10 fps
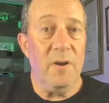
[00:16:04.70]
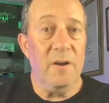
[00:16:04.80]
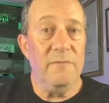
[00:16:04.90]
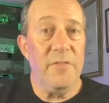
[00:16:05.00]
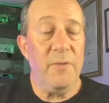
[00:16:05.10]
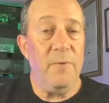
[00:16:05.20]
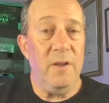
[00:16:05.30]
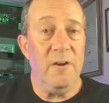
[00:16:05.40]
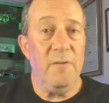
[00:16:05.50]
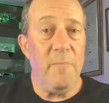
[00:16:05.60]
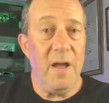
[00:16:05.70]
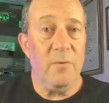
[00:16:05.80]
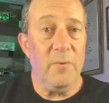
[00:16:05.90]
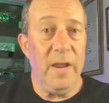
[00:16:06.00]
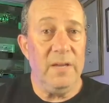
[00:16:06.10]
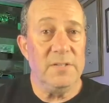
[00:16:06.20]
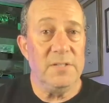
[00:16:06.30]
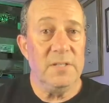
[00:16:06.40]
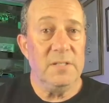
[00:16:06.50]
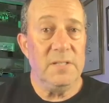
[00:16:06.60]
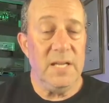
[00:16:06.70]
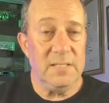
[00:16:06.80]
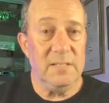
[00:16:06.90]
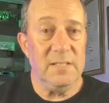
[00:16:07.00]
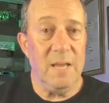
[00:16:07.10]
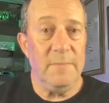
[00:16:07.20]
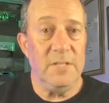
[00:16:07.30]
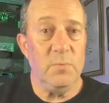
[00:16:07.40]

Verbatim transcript: of 300 mile range Tesla Semis,